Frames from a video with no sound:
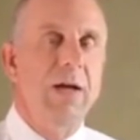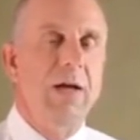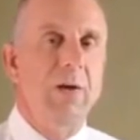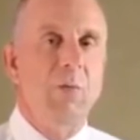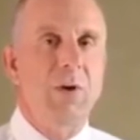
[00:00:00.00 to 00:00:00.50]

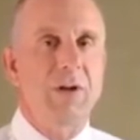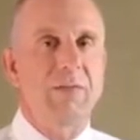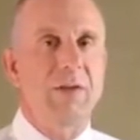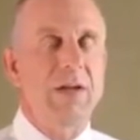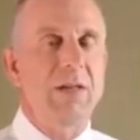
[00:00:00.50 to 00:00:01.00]
And we
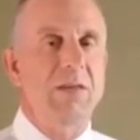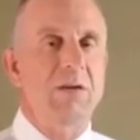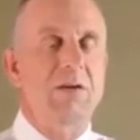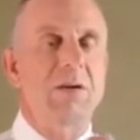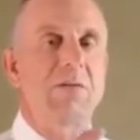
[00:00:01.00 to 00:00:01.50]

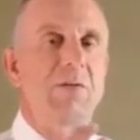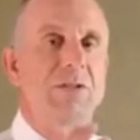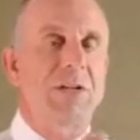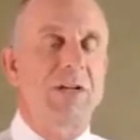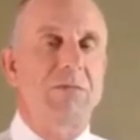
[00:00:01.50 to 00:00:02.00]
either, if we
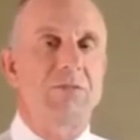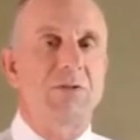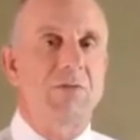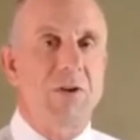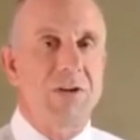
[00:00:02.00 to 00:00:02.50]
set it up
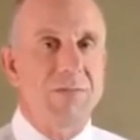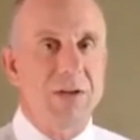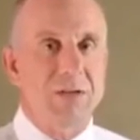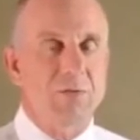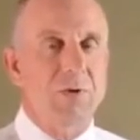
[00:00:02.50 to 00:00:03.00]
just for
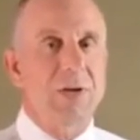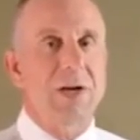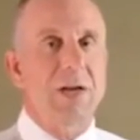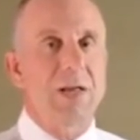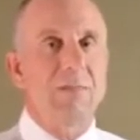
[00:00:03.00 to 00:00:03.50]
emails, we'll get
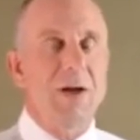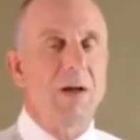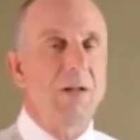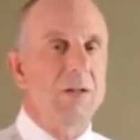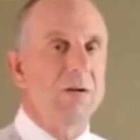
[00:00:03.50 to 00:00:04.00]
an
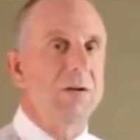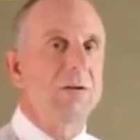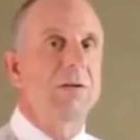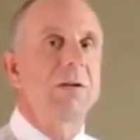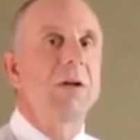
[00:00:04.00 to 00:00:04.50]
email alert.